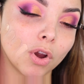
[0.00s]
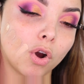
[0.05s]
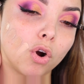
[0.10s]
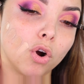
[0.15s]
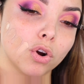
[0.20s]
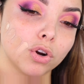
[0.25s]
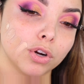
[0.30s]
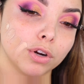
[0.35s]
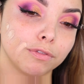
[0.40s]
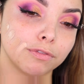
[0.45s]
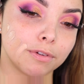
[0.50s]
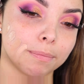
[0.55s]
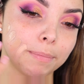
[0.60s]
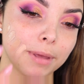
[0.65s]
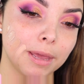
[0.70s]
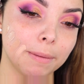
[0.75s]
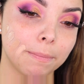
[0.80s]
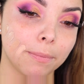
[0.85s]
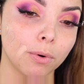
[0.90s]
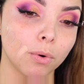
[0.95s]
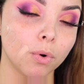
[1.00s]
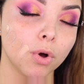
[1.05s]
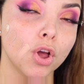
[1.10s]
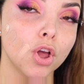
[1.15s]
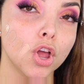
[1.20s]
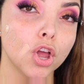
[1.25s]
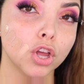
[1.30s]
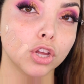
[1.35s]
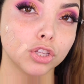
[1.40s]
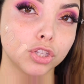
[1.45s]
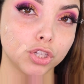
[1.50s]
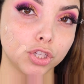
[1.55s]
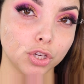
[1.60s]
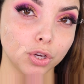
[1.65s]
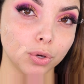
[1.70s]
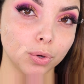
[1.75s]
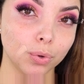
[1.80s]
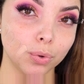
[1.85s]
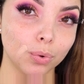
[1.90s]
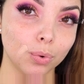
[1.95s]
harder for people
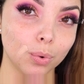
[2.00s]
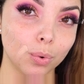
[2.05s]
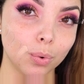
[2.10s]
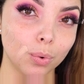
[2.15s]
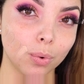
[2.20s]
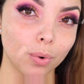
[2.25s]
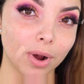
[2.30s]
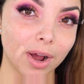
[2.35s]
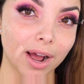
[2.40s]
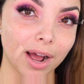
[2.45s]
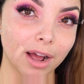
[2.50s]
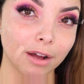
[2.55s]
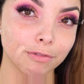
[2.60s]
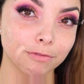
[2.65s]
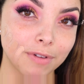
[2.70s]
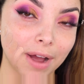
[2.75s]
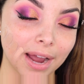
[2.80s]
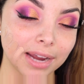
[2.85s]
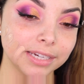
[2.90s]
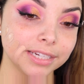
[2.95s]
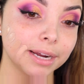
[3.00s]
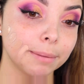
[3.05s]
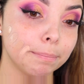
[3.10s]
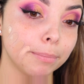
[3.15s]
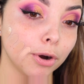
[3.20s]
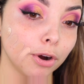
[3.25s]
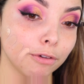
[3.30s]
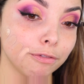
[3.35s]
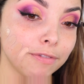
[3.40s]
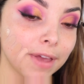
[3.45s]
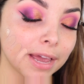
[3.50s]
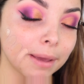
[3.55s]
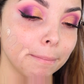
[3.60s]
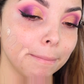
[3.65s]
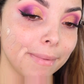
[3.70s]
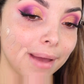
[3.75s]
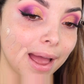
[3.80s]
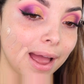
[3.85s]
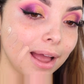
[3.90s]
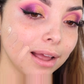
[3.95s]
to find a perfect
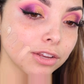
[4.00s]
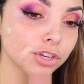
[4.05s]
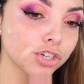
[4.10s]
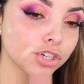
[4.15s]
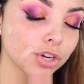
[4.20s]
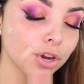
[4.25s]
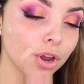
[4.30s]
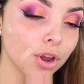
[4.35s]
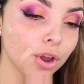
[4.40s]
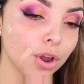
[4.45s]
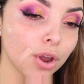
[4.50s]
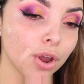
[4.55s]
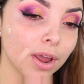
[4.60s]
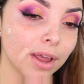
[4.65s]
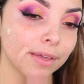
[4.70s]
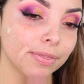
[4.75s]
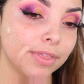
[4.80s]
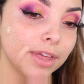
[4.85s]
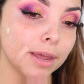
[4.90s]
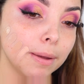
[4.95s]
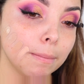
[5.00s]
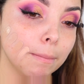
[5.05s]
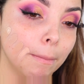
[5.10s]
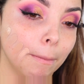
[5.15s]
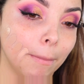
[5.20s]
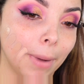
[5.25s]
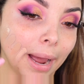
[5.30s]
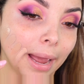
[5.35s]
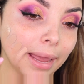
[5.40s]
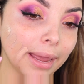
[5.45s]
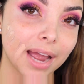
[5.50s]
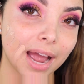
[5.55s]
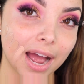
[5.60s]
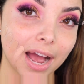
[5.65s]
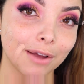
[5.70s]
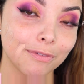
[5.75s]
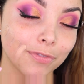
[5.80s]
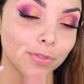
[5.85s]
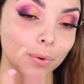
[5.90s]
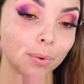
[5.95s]
match. They might
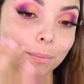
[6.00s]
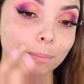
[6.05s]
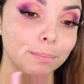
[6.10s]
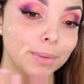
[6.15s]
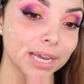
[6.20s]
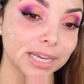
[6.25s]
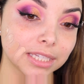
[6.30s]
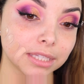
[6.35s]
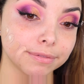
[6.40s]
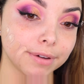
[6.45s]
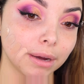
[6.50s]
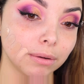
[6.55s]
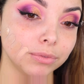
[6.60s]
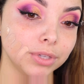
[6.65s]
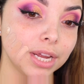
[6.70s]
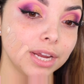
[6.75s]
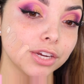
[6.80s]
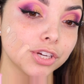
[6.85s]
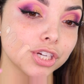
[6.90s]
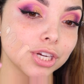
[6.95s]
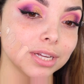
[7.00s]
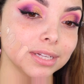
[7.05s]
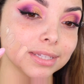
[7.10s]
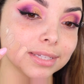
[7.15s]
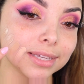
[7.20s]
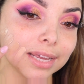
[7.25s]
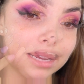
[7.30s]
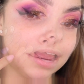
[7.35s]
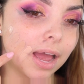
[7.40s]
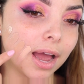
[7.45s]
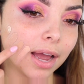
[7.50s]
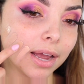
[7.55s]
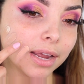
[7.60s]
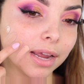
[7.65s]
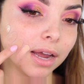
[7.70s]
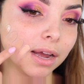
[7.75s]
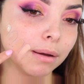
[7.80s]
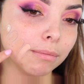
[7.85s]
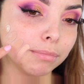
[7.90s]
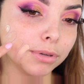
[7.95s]
have to mix foundations, like I
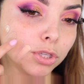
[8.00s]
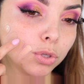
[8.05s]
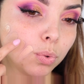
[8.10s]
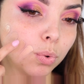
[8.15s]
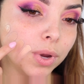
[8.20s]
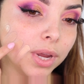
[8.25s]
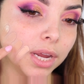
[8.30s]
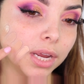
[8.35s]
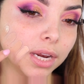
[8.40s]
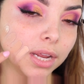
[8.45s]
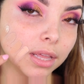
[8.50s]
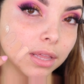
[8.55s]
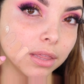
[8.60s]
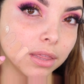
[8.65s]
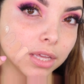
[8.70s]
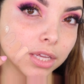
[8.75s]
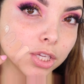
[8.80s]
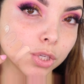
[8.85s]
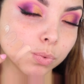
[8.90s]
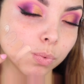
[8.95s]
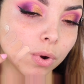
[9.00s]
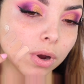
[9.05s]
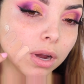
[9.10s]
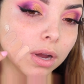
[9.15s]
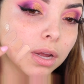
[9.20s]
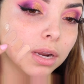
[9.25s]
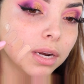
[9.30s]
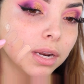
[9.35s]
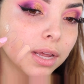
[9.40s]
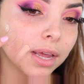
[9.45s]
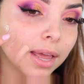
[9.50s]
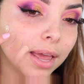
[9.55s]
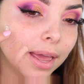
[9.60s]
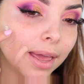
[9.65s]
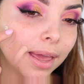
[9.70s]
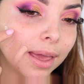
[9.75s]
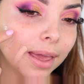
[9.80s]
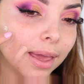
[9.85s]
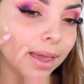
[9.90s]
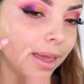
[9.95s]
am between this one
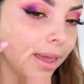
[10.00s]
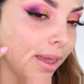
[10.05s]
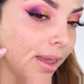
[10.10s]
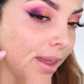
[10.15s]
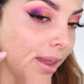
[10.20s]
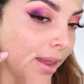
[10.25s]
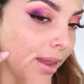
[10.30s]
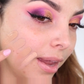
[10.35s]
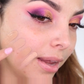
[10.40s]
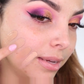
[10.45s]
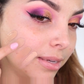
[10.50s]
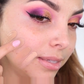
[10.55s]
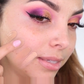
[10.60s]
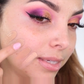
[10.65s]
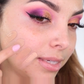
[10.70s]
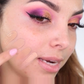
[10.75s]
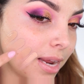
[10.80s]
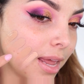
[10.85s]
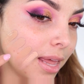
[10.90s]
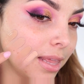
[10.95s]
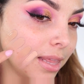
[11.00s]
and